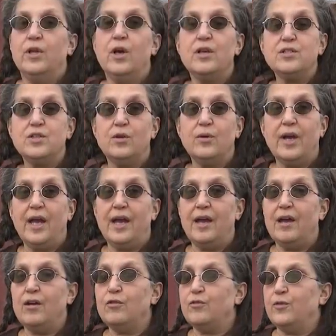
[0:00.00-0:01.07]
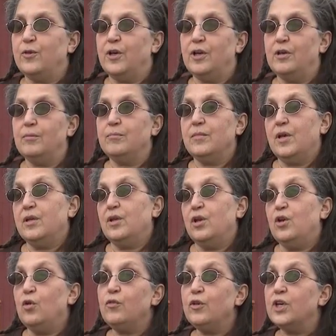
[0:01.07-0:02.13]
also have um,
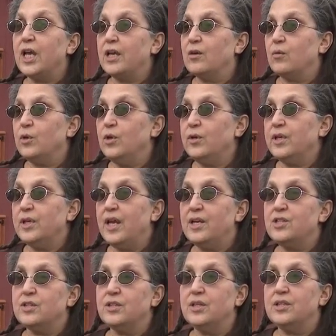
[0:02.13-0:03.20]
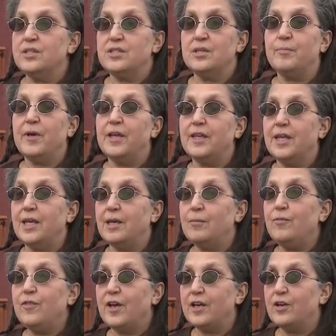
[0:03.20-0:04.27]
an overnight where you can actually sit by the
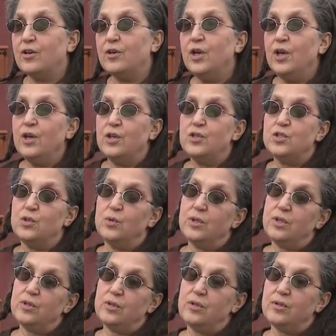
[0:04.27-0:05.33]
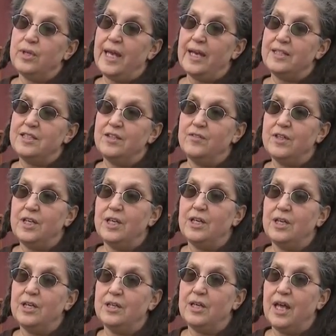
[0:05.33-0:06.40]
campfire, do a little
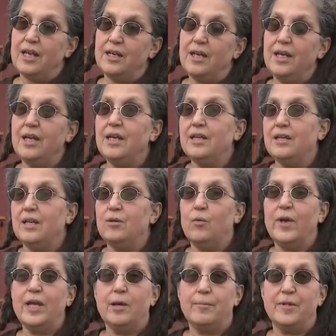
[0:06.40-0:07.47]
activity in, at night, and then wake up